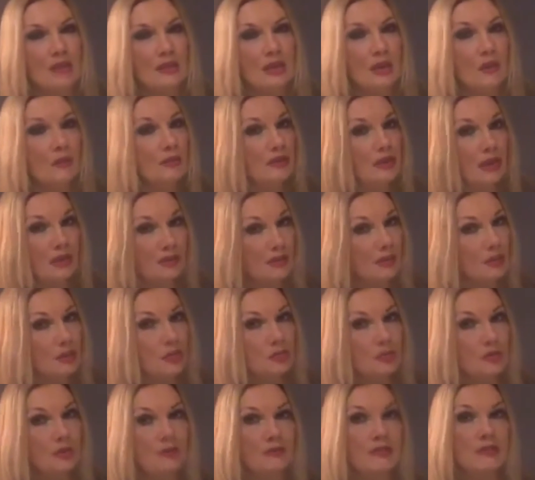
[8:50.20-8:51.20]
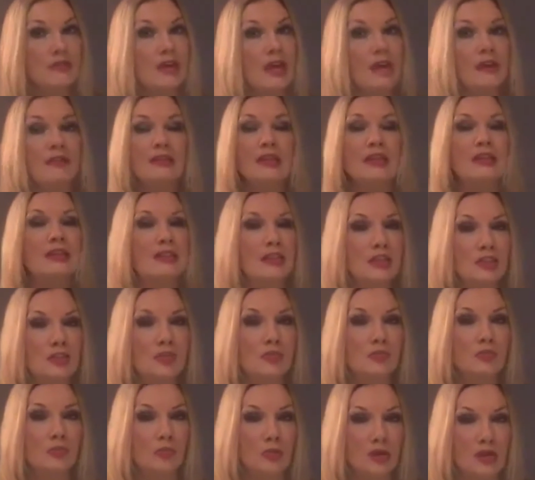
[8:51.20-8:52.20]
that without any shred of a doubt that
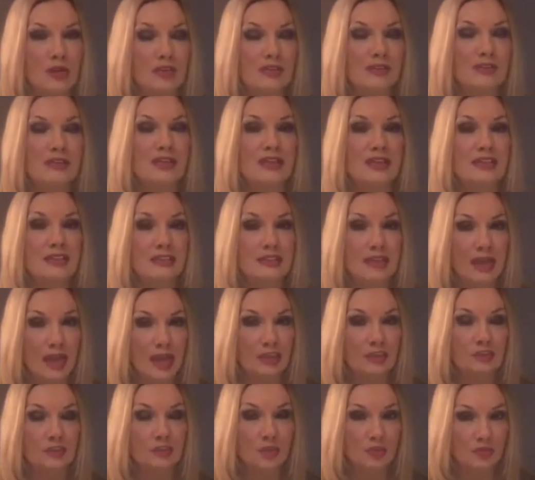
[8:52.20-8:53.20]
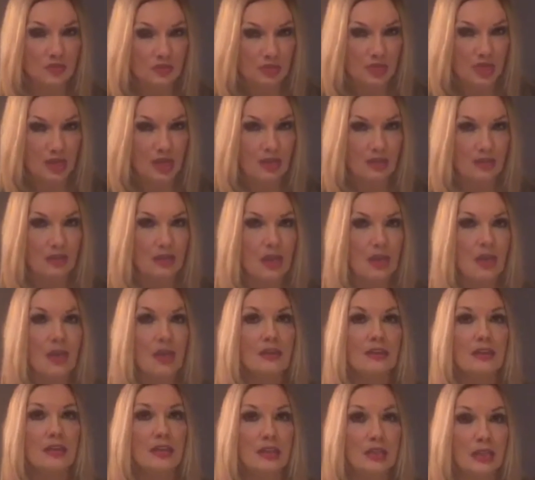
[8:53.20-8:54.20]
this was Taxstone's gun,
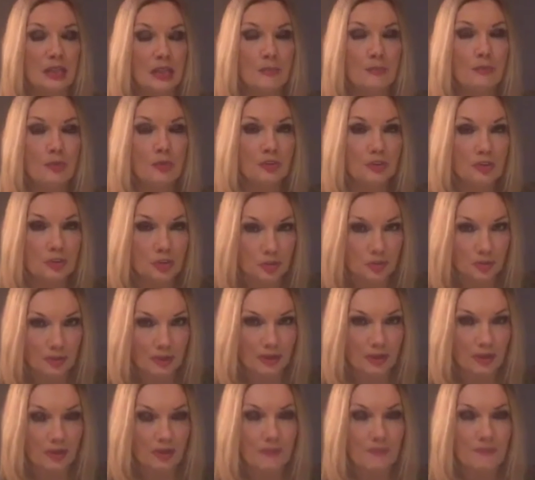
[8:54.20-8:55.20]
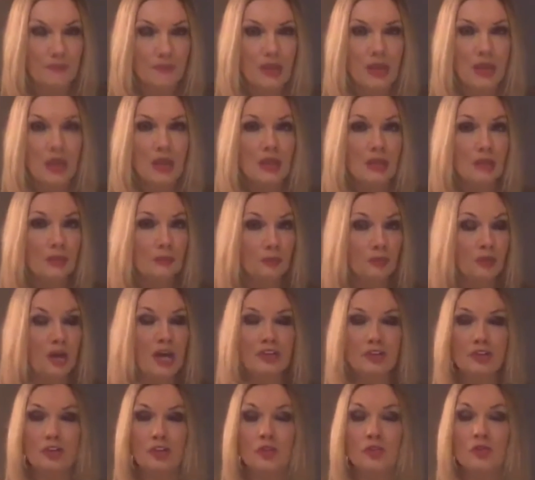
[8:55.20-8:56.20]
that he pulled the trigger. The
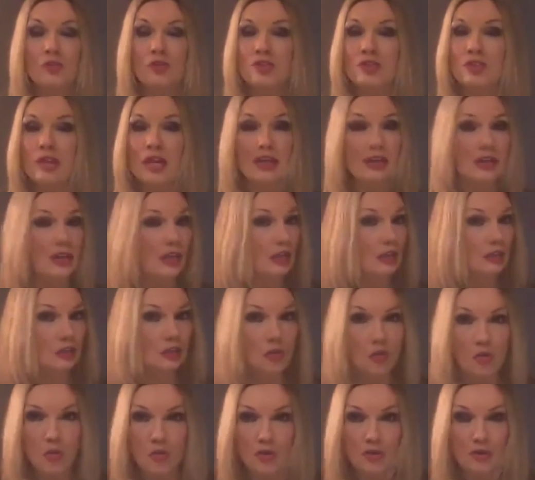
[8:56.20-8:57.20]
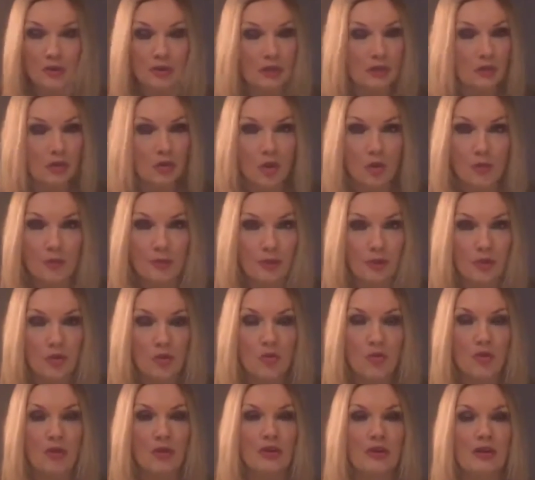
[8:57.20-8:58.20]
prosecutor said in court, in open
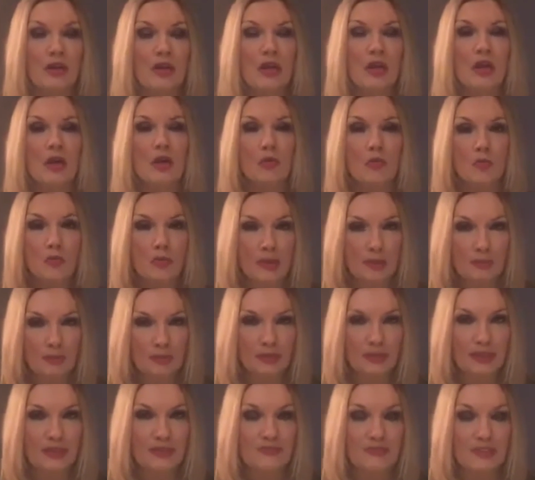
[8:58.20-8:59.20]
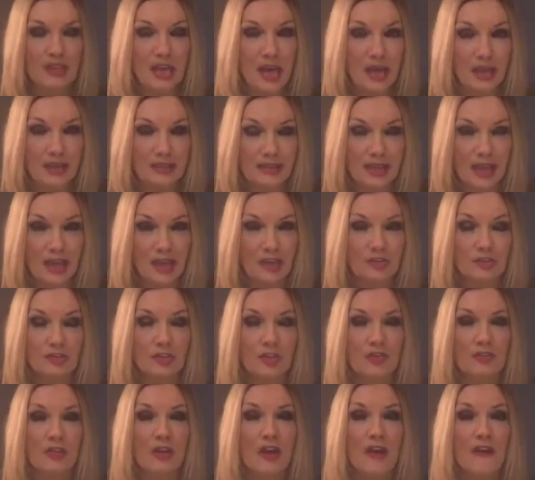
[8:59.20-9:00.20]
court, we believe
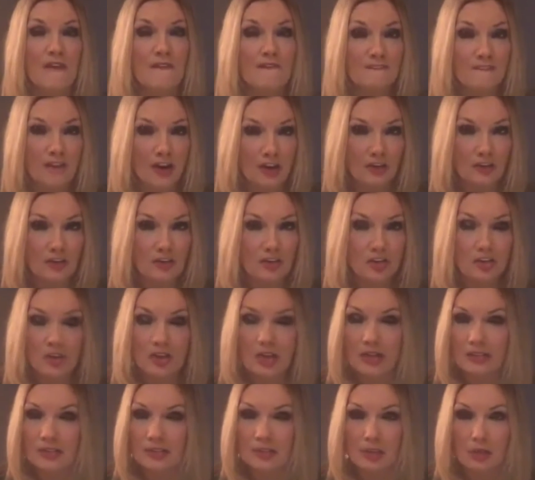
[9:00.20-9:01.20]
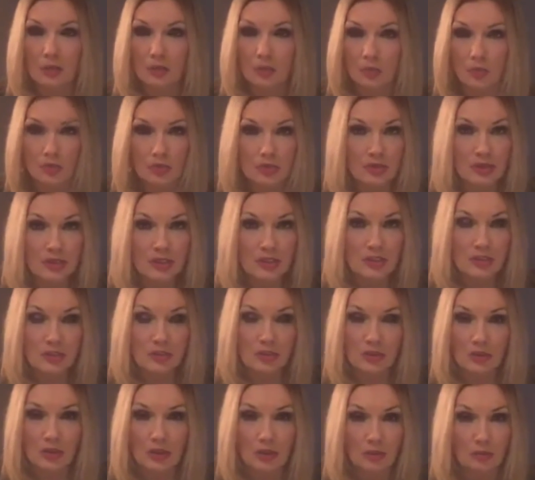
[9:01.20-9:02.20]
Taxstone fired the shots that wounded
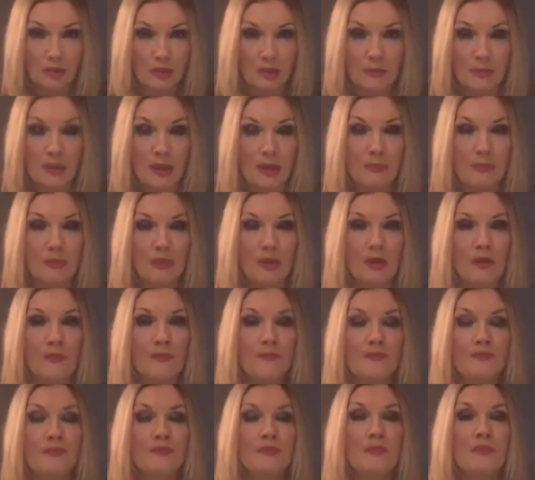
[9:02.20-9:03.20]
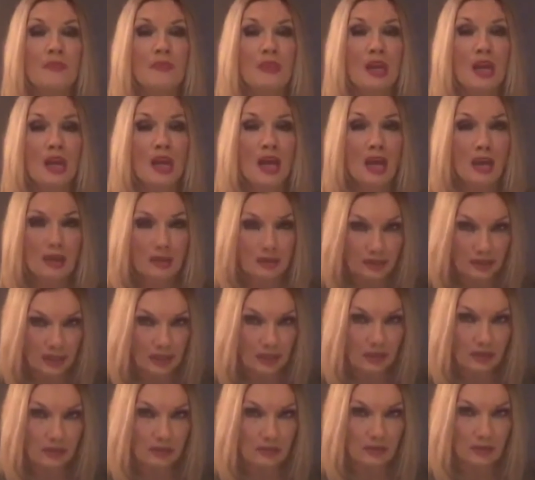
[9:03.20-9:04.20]
these 3 people and
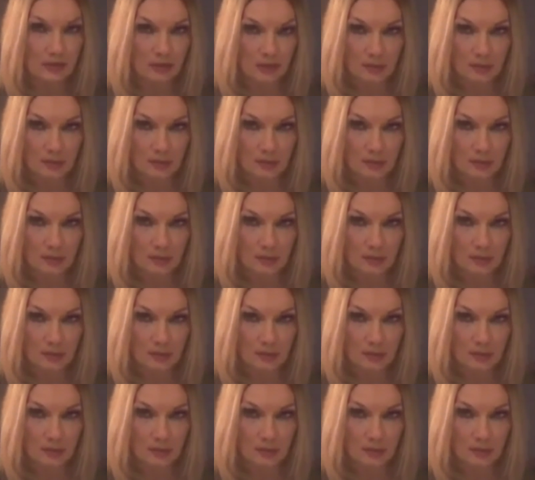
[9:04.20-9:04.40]
killed